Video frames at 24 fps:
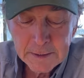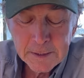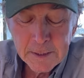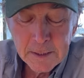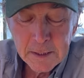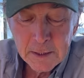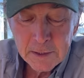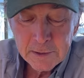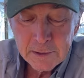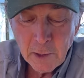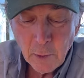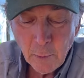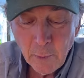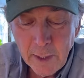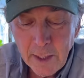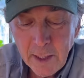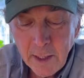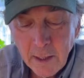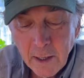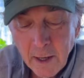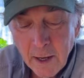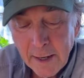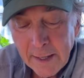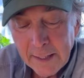So we
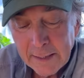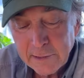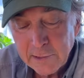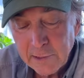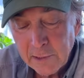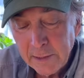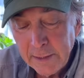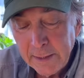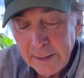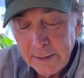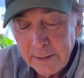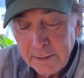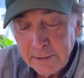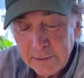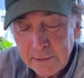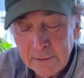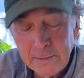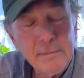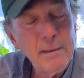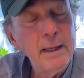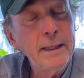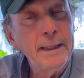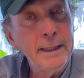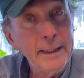actually
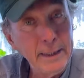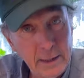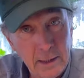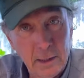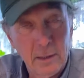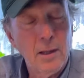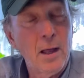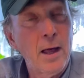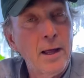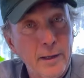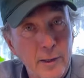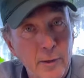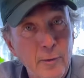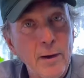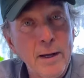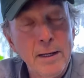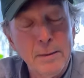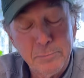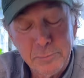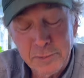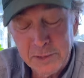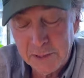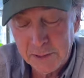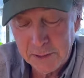eat a lot of
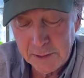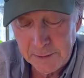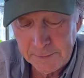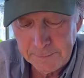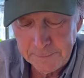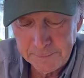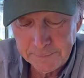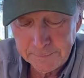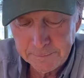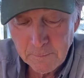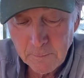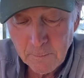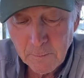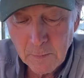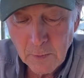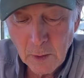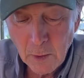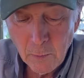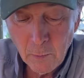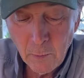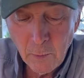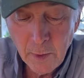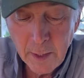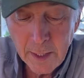grapes.
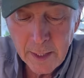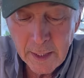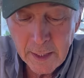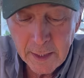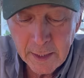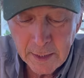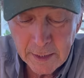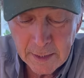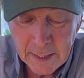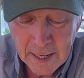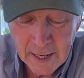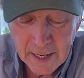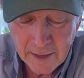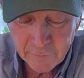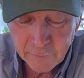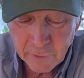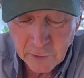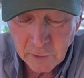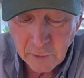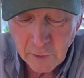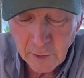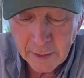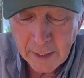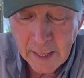We have to
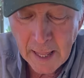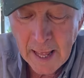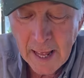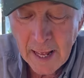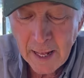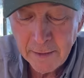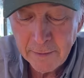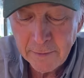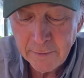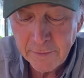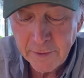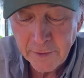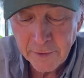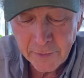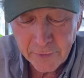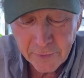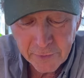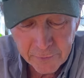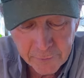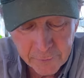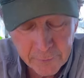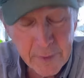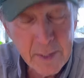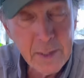look at the
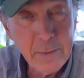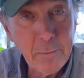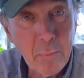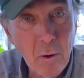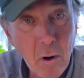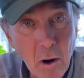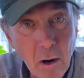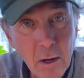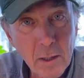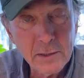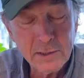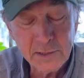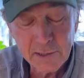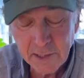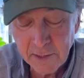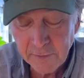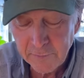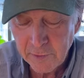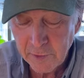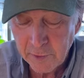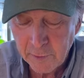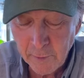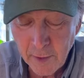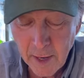three parts of
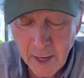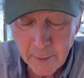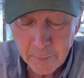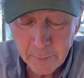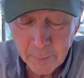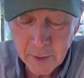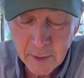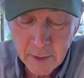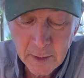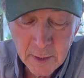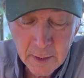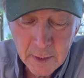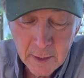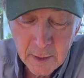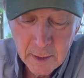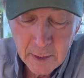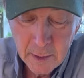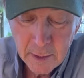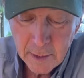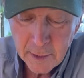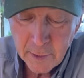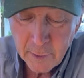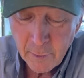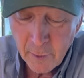the grape.
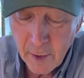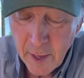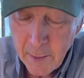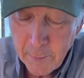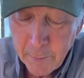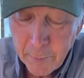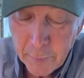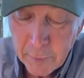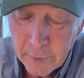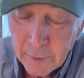A grape